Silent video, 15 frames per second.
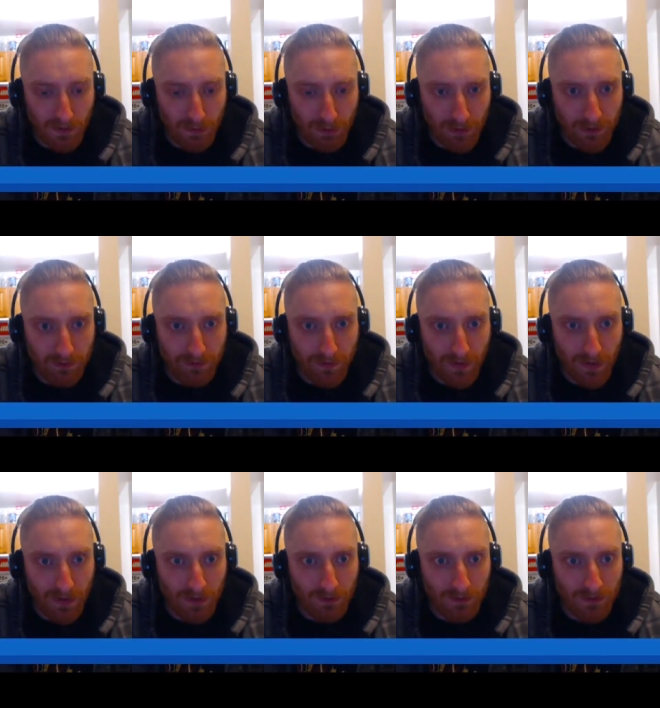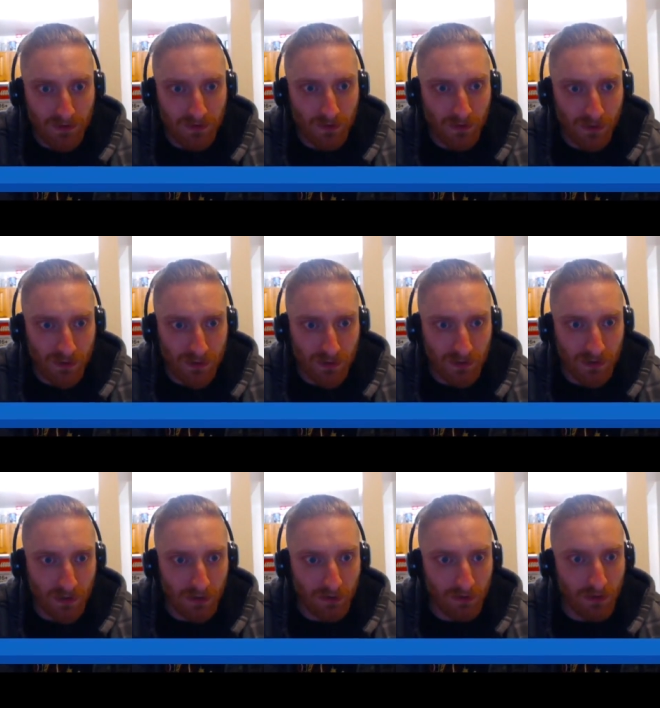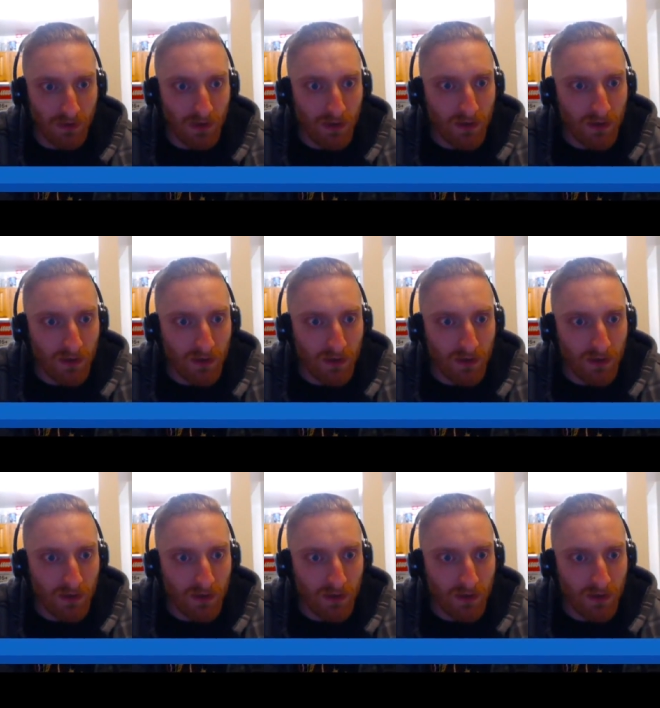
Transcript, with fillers: the Brick Fan, which is where you should go.